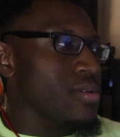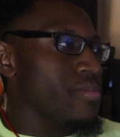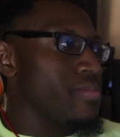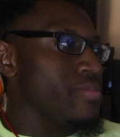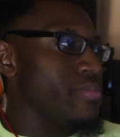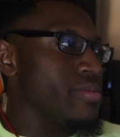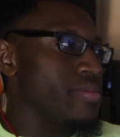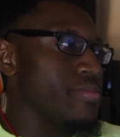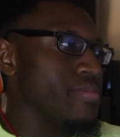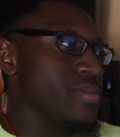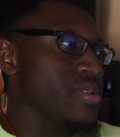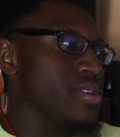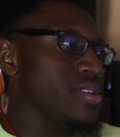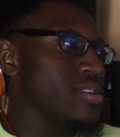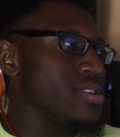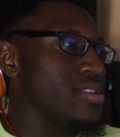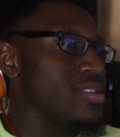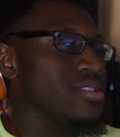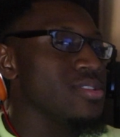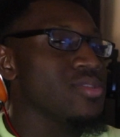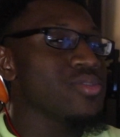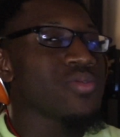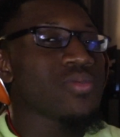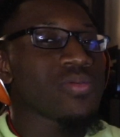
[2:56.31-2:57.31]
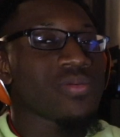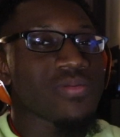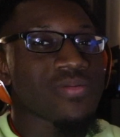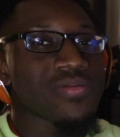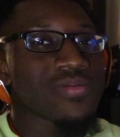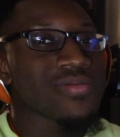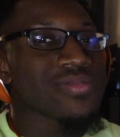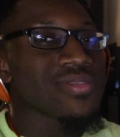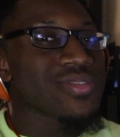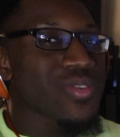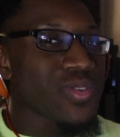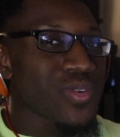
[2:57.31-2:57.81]
But man,
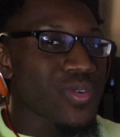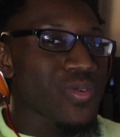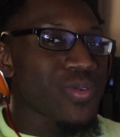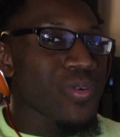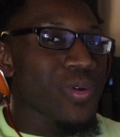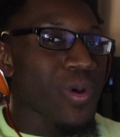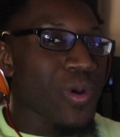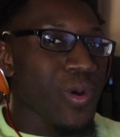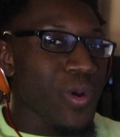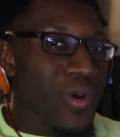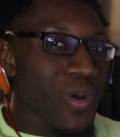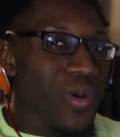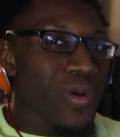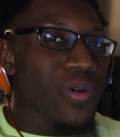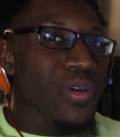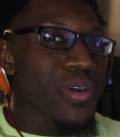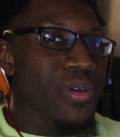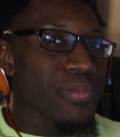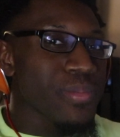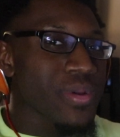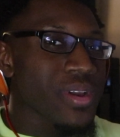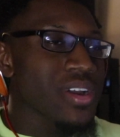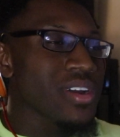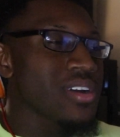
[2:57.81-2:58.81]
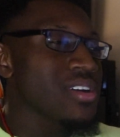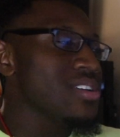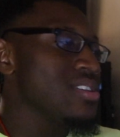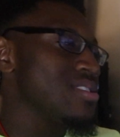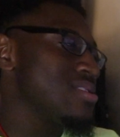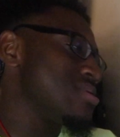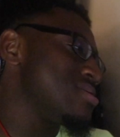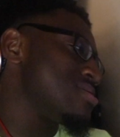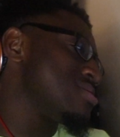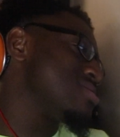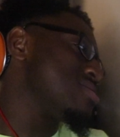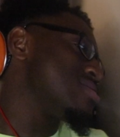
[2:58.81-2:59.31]
dude hard, bro.
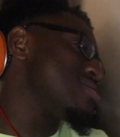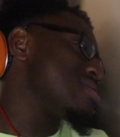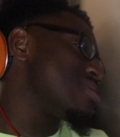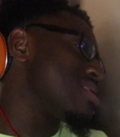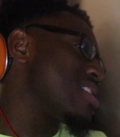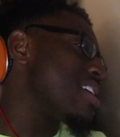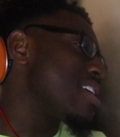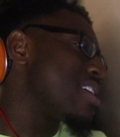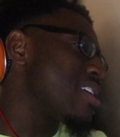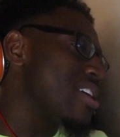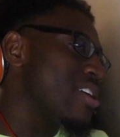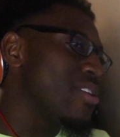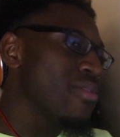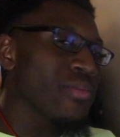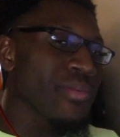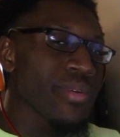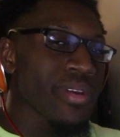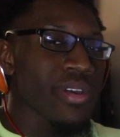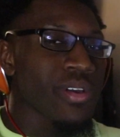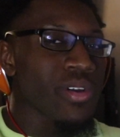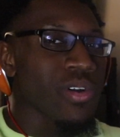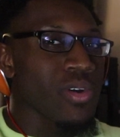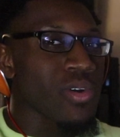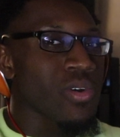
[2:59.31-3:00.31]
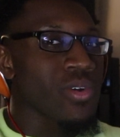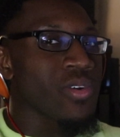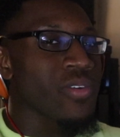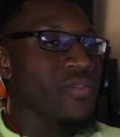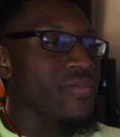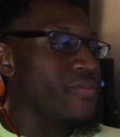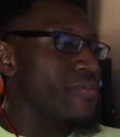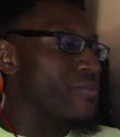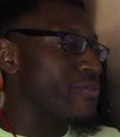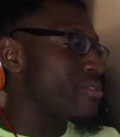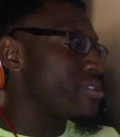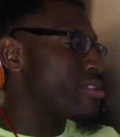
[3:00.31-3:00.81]
Like, he real hard
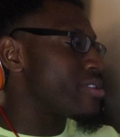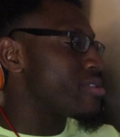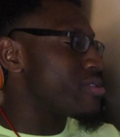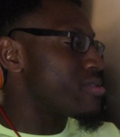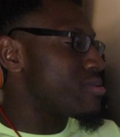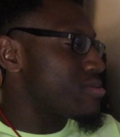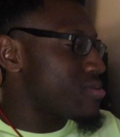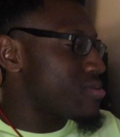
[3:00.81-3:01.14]
for real.